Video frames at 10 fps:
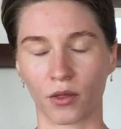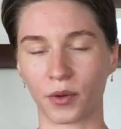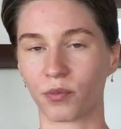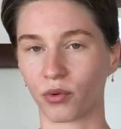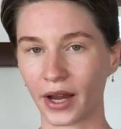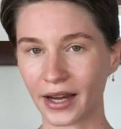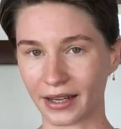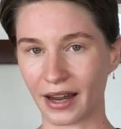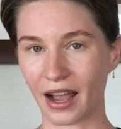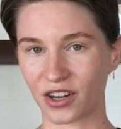the
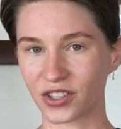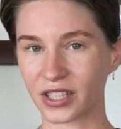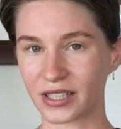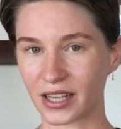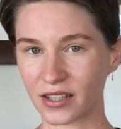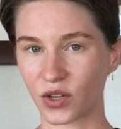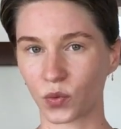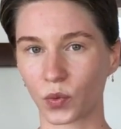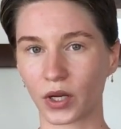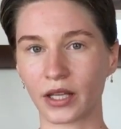brain actually doesn't
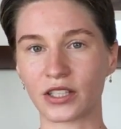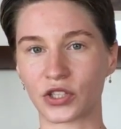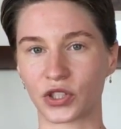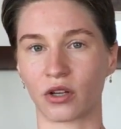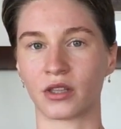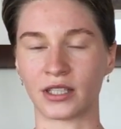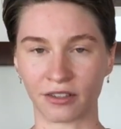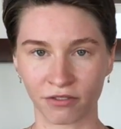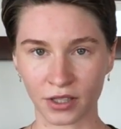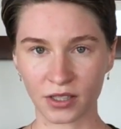really discern the
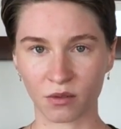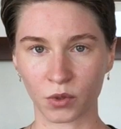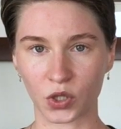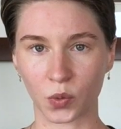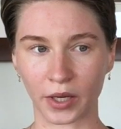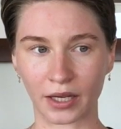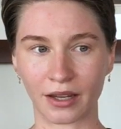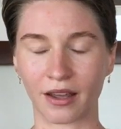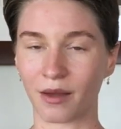difference between